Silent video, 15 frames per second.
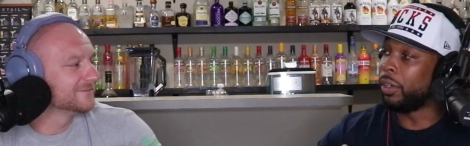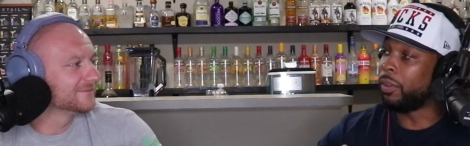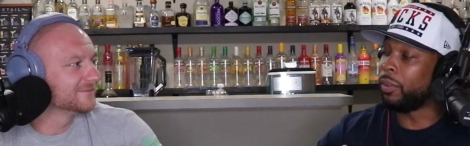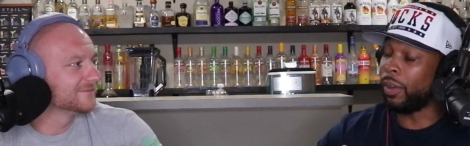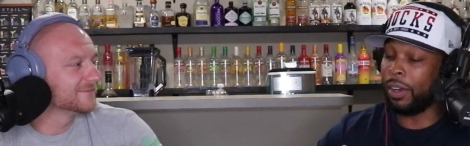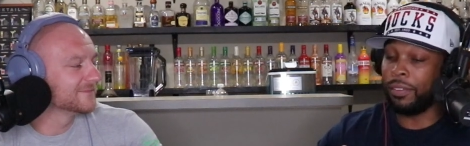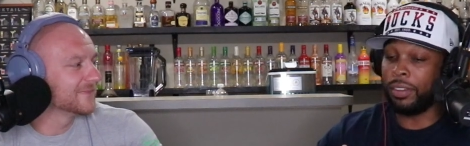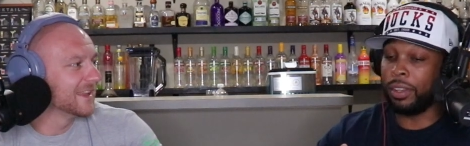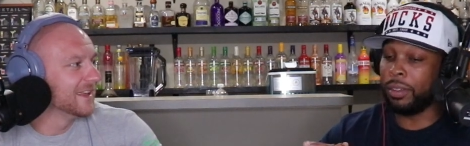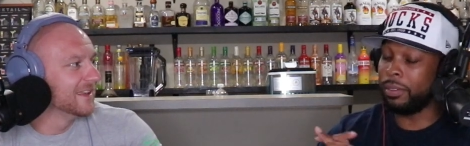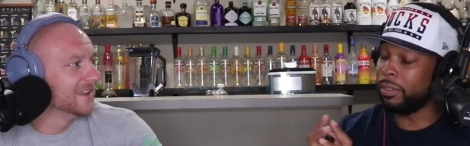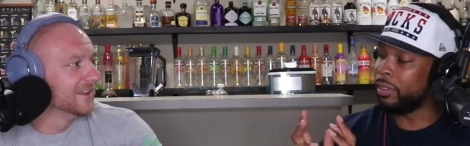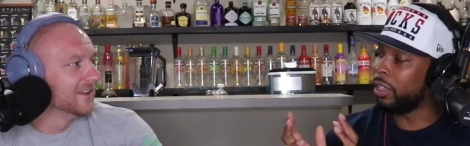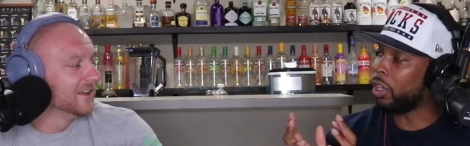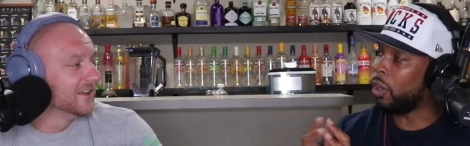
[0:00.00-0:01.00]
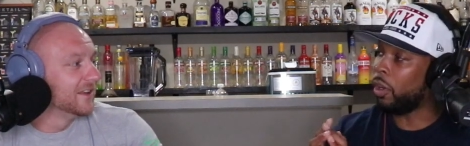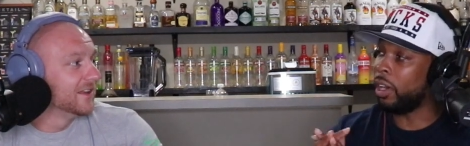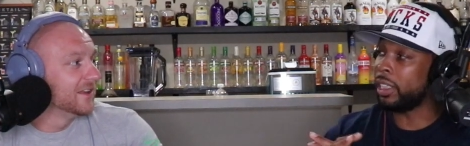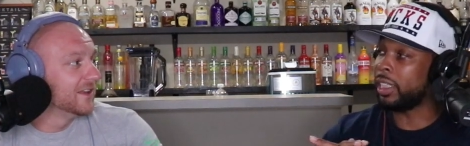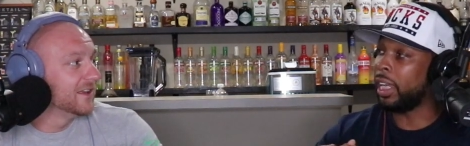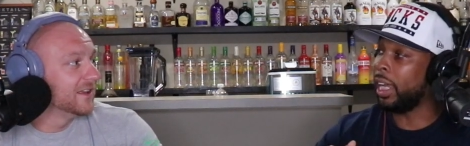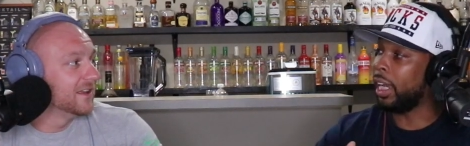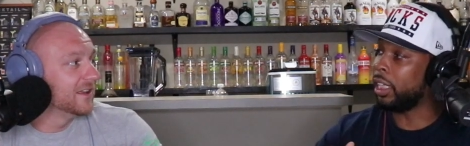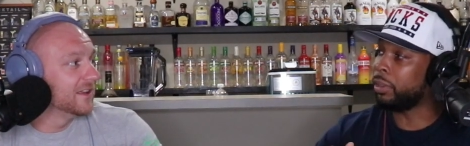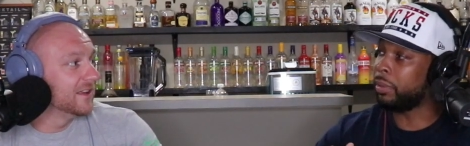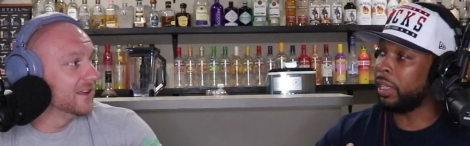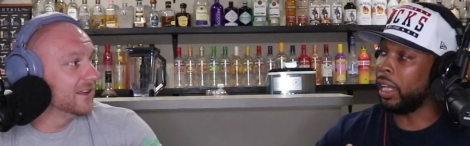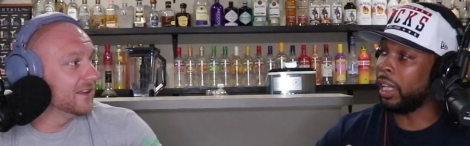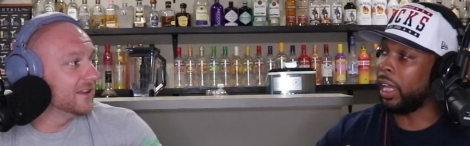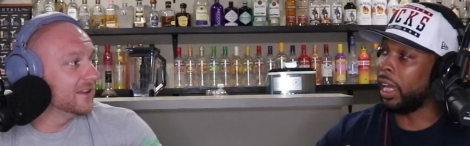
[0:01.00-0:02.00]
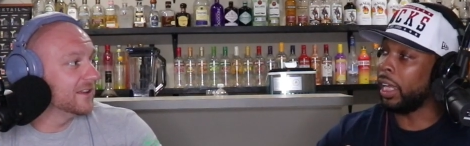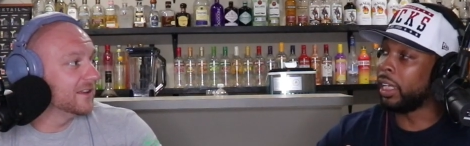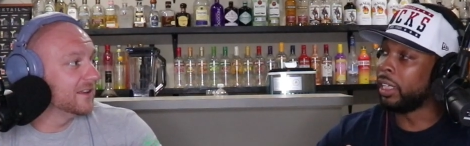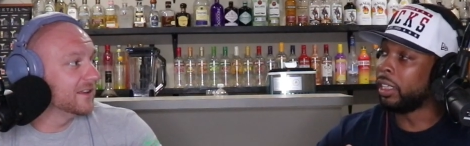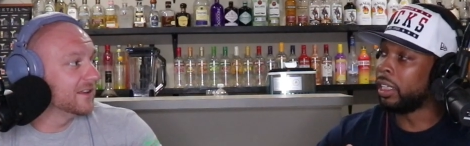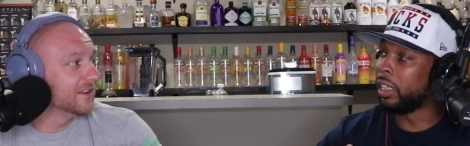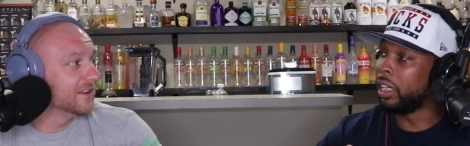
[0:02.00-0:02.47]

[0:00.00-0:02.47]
Speaker 1: Wherever the, the cars lay, that's where they lay.